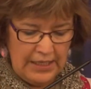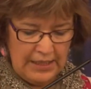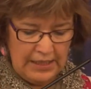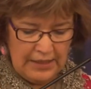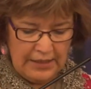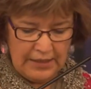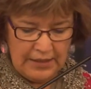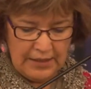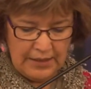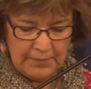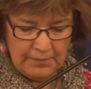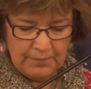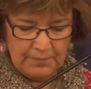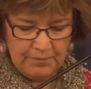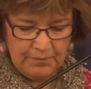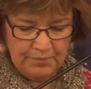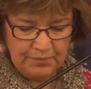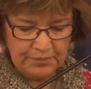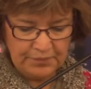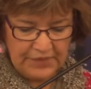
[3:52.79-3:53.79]
And
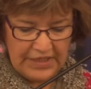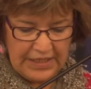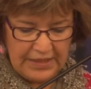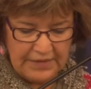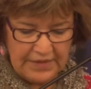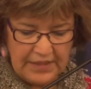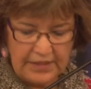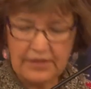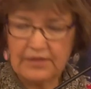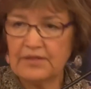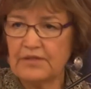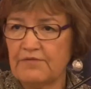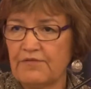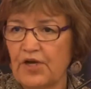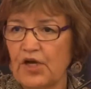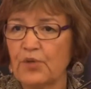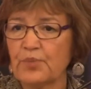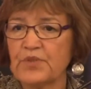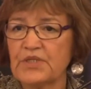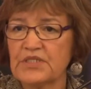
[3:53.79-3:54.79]
they
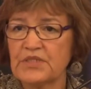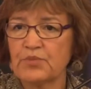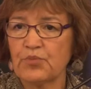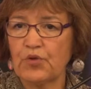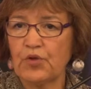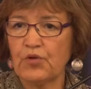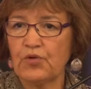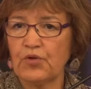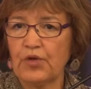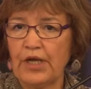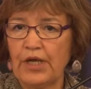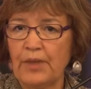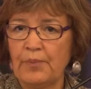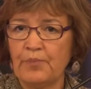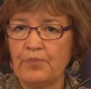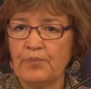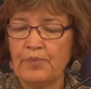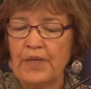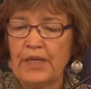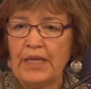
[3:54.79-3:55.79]
developed this
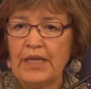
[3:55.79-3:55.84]
program